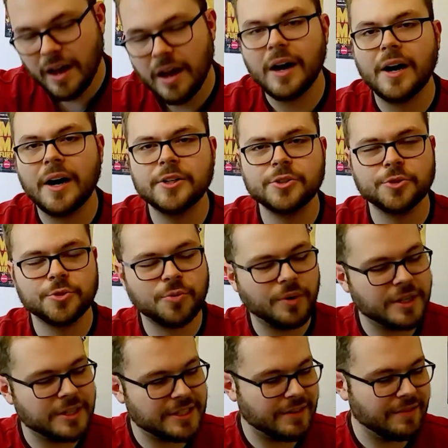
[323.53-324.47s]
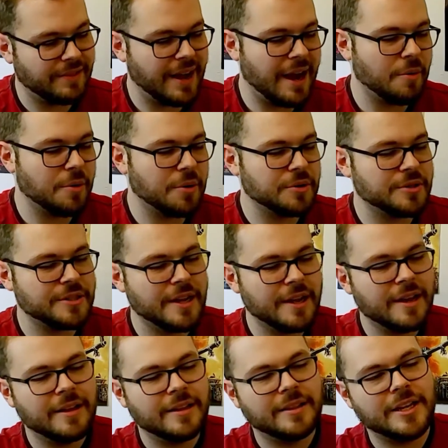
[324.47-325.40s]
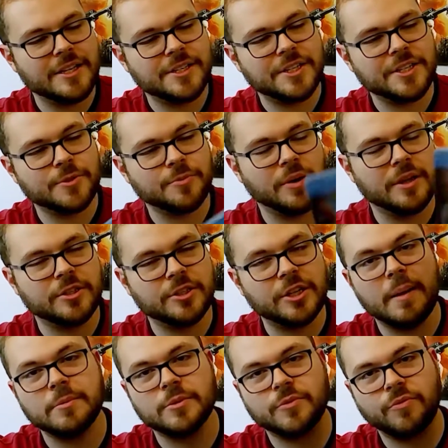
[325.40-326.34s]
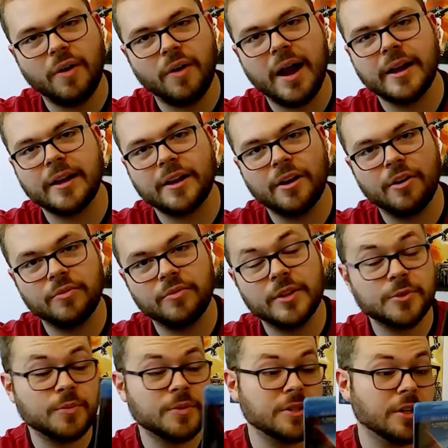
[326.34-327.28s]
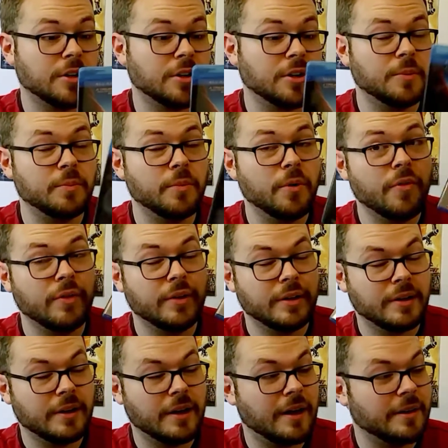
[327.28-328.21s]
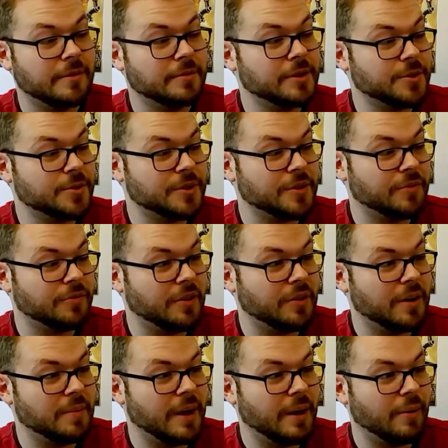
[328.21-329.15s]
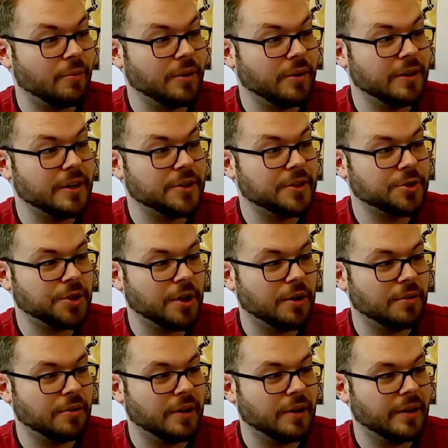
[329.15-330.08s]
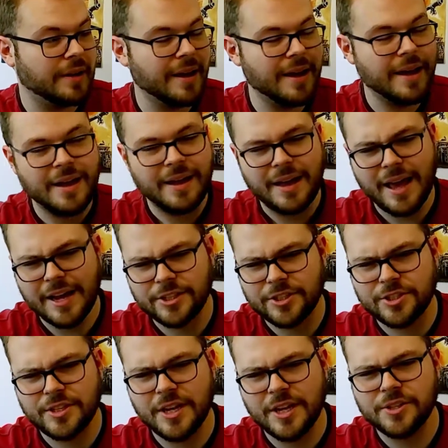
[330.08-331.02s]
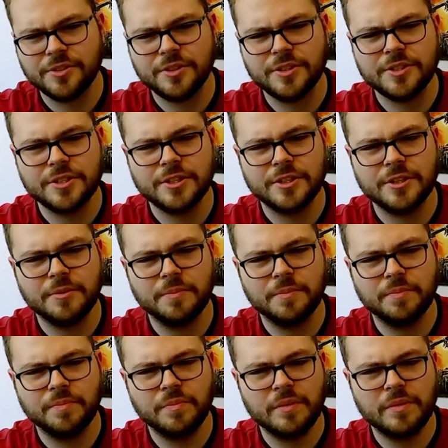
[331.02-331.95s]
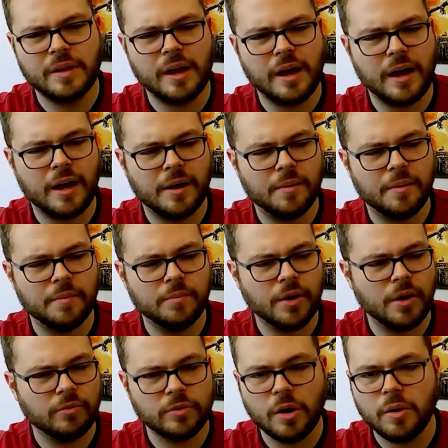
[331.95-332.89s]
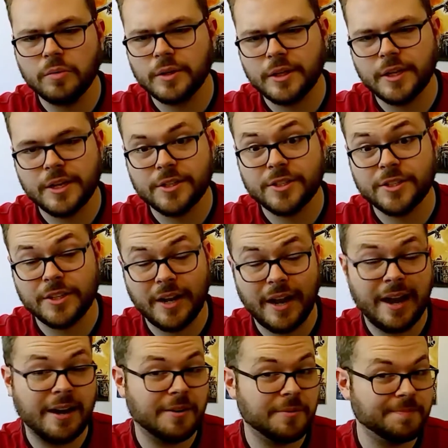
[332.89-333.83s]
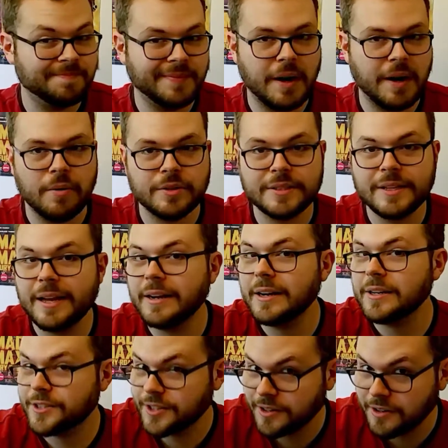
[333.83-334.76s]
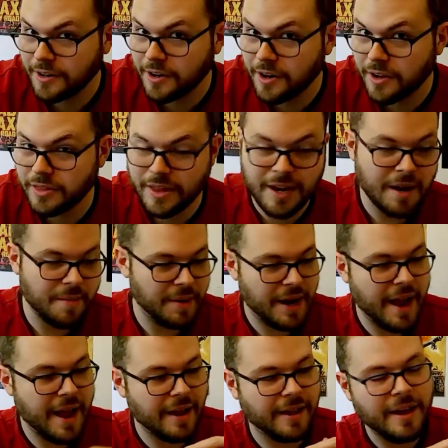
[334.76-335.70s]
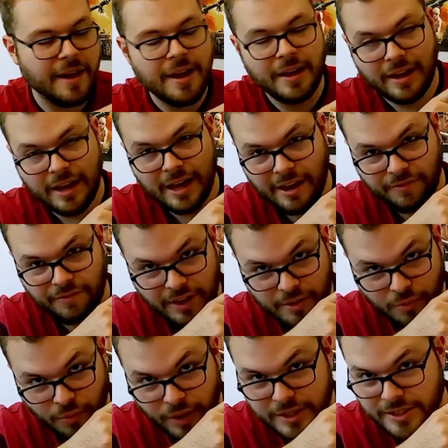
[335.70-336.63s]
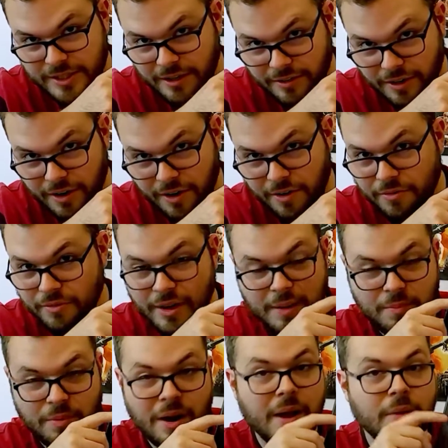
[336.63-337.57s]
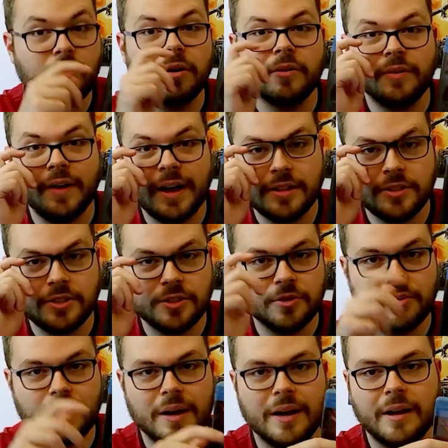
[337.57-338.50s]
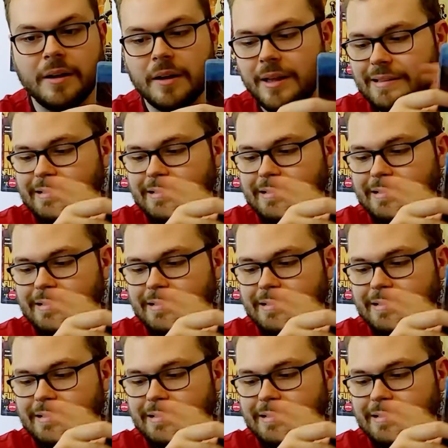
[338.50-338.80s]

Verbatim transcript: 127 Hours. This is with James Franco. This was a good movie. This was a film that really does show, like, existentialism, you know, loneliness, and how, you know, it's not necessarily a good thing. I mean, heck, if he wasn't alone, he probably wouldn't have had to,